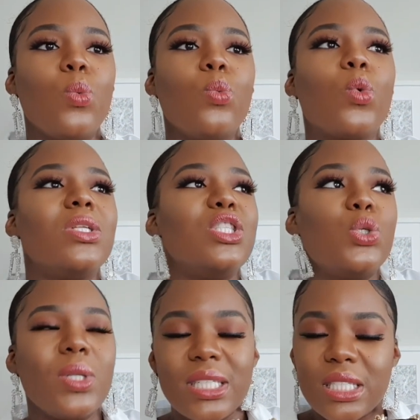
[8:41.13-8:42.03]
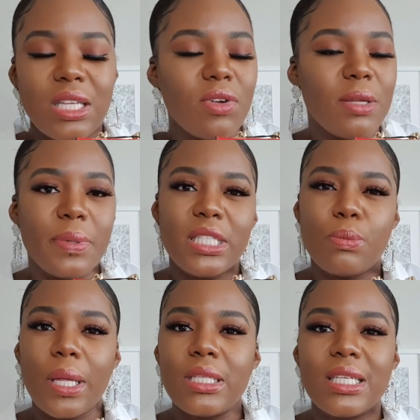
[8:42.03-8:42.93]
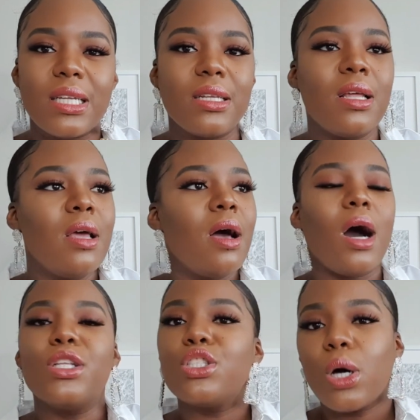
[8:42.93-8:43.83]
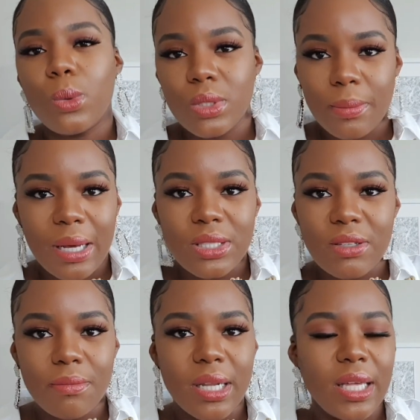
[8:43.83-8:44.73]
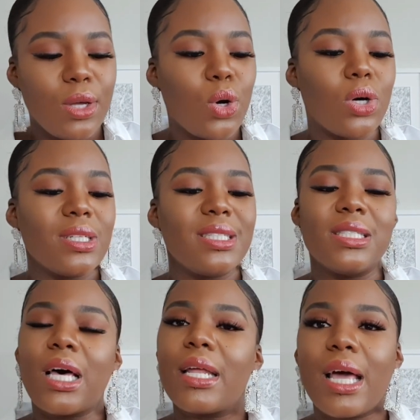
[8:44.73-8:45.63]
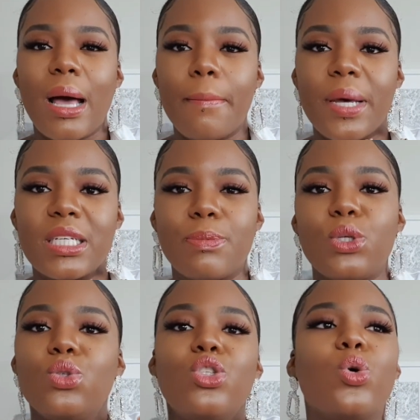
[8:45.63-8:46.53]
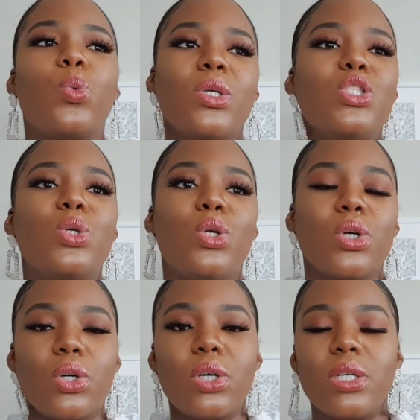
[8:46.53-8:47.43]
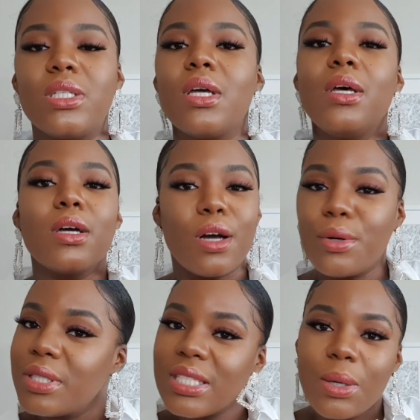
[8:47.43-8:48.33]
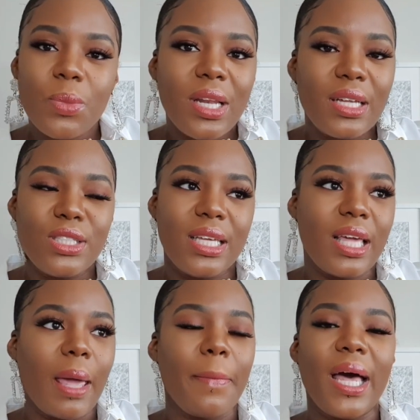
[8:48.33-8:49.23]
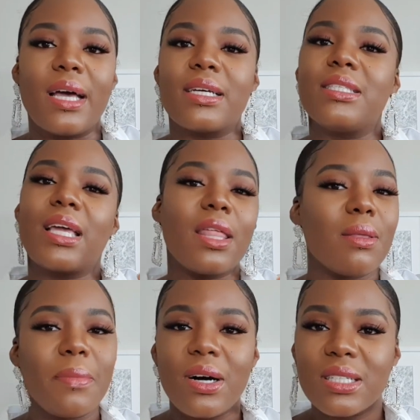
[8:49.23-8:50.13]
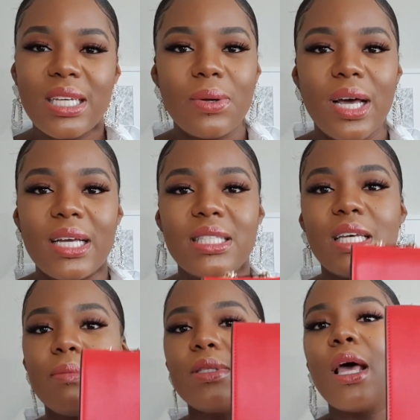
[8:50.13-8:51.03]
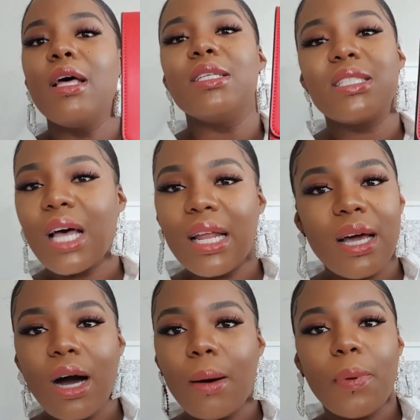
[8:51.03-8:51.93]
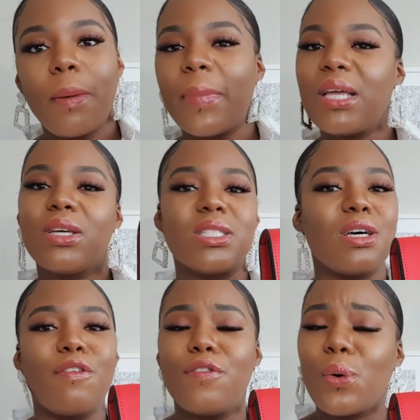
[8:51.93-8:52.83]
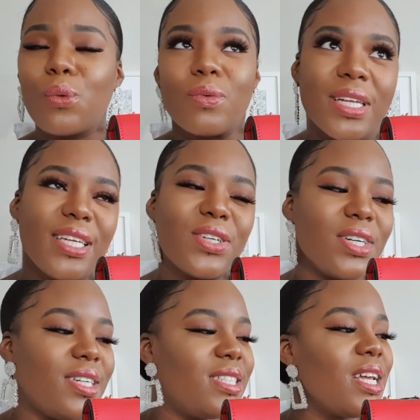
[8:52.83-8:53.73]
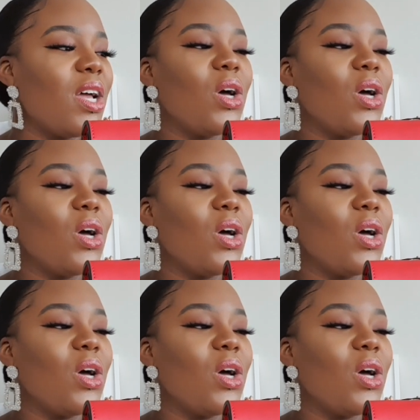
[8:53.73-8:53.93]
want to necessarily be spending untold amounts of money on designer handbags, but you still want to look good. Go to somewhere like TKMAXX, get the markdown items, style it up, and make yourself feel really good.